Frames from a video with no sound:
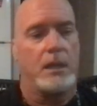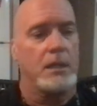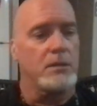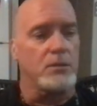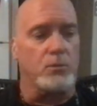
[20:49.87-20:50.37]

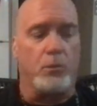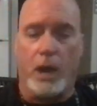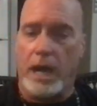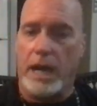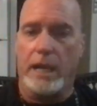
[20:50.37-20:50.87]
This is
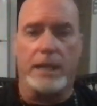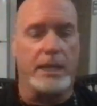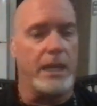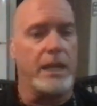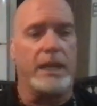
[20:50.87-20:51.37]
why,
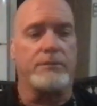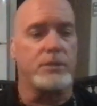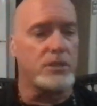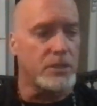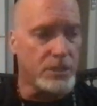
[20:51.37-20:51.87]
again, I have
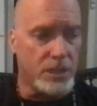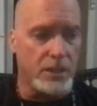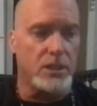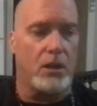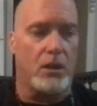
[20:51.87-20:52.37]

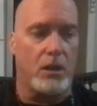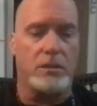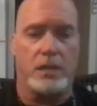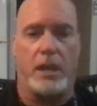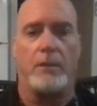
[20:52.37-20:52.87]
such a hard
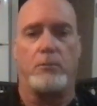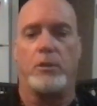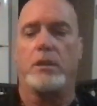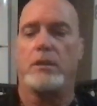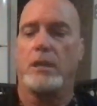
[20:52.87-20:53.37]
time
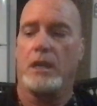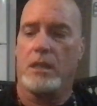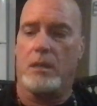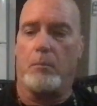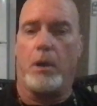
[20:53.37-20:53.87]
with
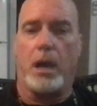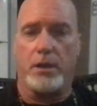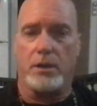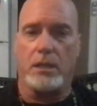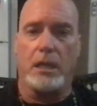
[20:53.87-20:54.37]
the
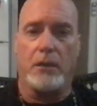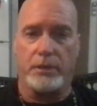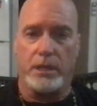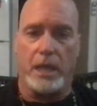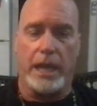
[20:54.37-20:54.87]
modern love
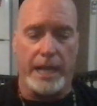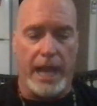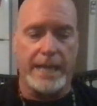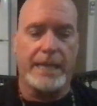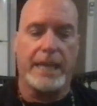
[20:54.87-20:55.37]
and light.
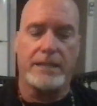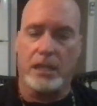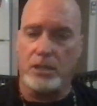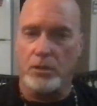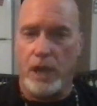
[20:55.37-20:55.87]
I can't
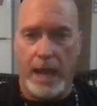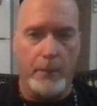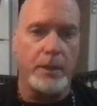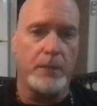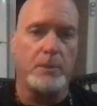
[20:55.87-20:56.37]
tell you how
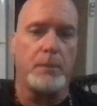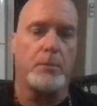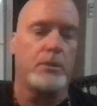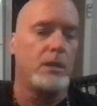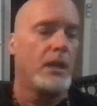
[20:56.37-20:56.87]
many
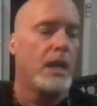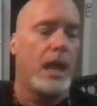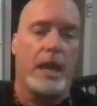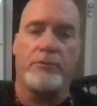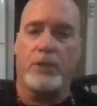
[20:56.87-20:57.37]
people
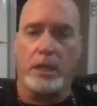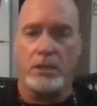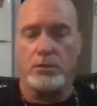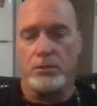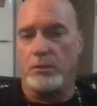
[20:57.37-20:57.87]
I've run
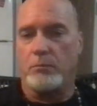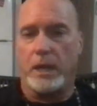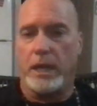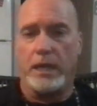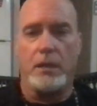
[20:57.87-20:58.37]
into in
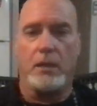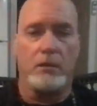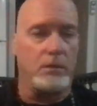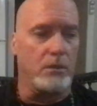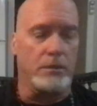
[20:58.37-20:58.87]
my,
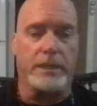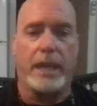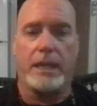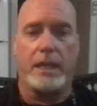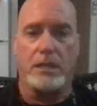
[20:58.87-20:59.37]
you know,
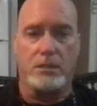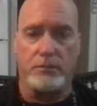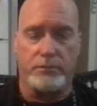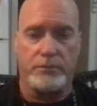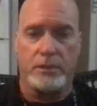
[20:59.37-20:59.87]
decades of,
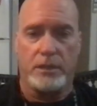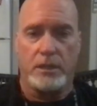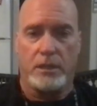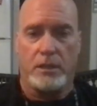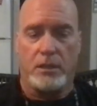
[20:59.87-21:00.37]

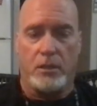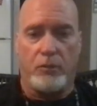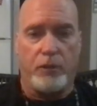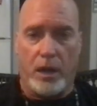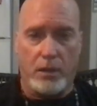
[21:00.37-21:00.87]
you know,
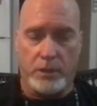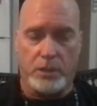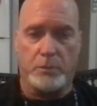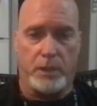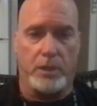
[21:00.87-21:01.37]
following
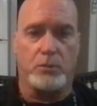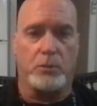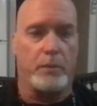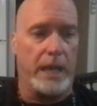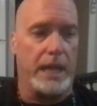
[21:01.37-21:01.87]
spiritual
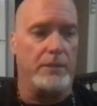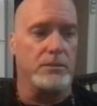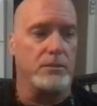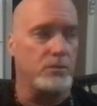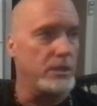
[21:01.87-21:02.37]
paths
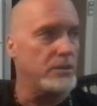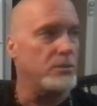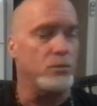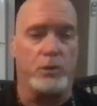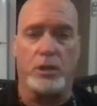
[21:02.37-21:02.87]
and
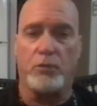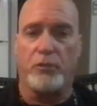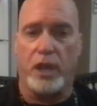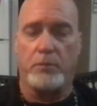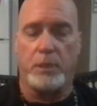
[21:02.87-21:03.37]
traditions, where you
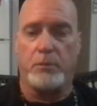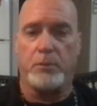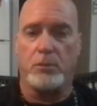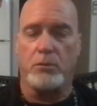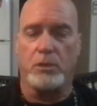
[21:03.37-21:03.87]
find
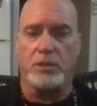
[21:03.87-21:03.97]
people who will